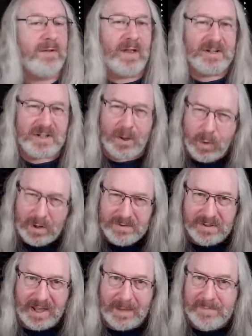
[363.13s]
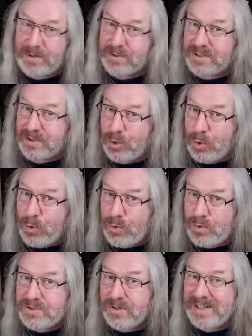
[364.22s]
Actually, I won't do that because the
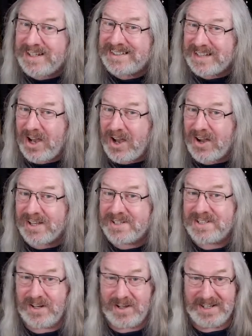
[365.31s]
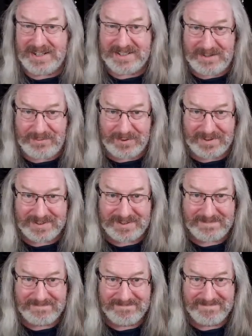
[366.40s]
chords on a guitar are slightly different.
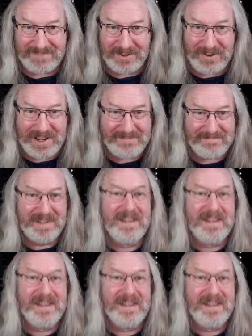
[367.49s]
All right?